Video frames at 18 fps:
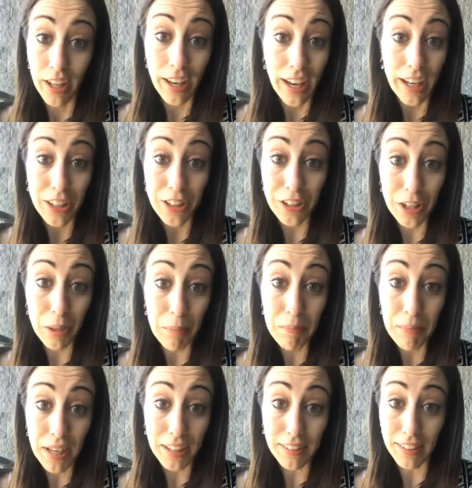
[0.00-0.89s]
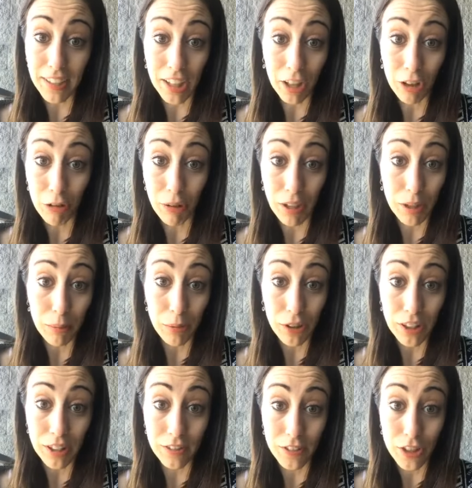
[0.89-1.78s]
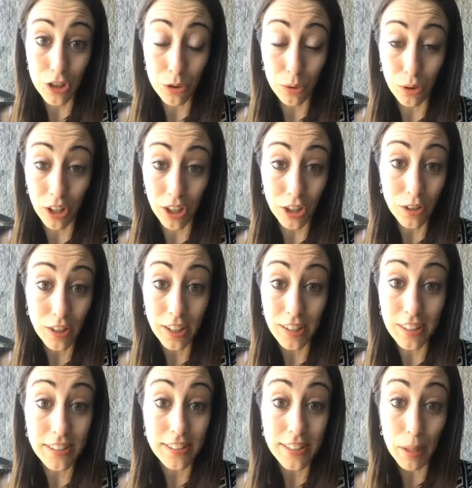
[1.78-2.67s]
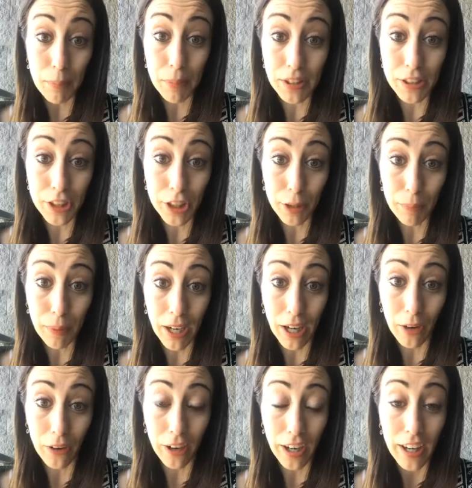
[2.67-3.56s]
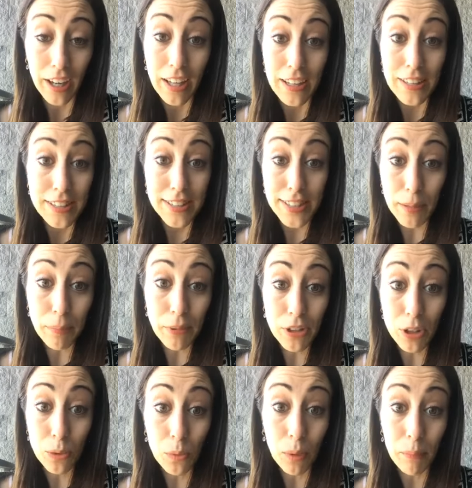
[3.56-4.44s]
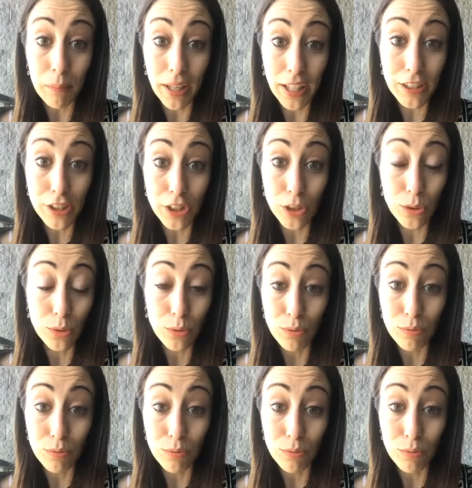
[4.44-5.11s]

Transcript: And you're an amazing, incredible individual, and you need to step into your power, step into what makes you